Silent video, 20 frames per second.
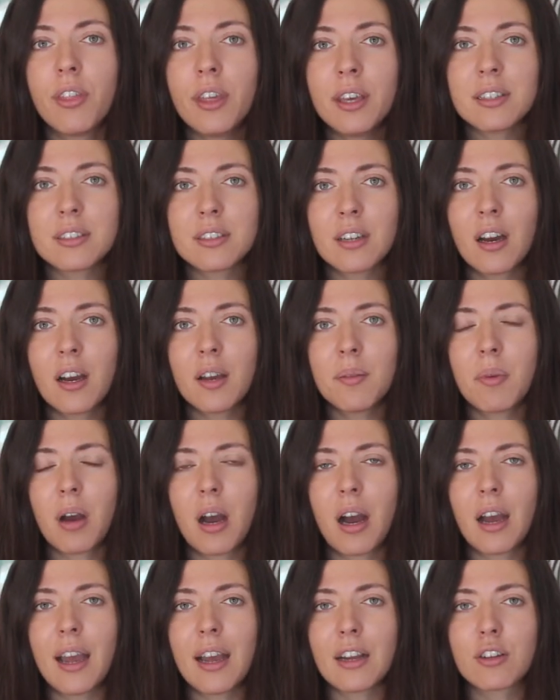this time
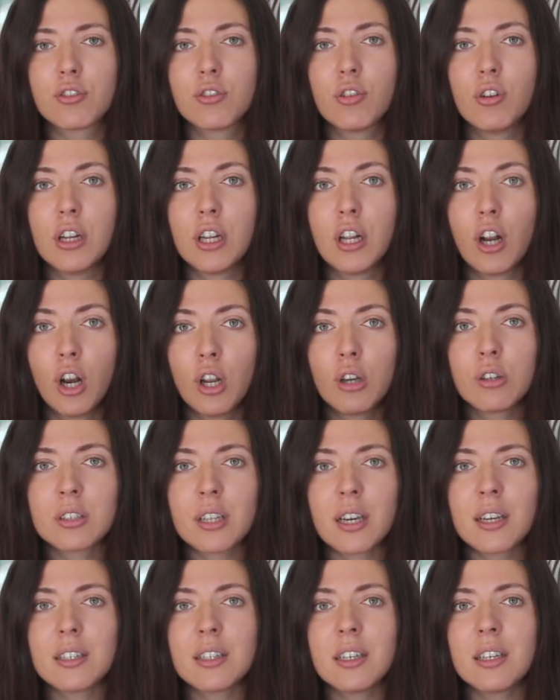I actually
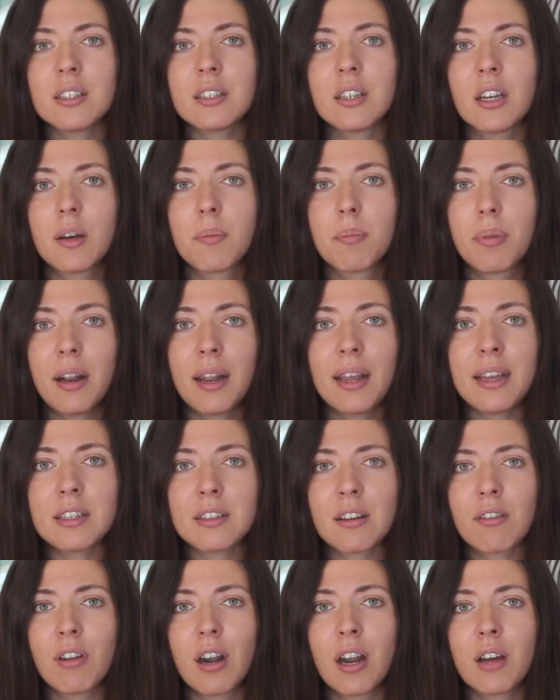looked at it,
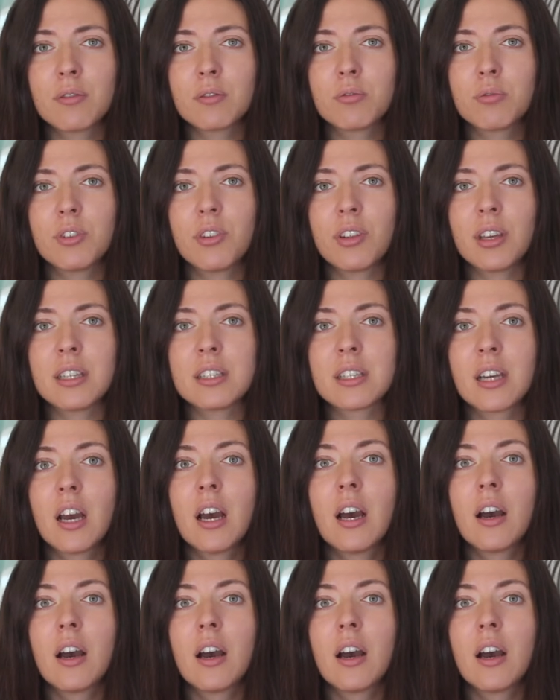played around with it,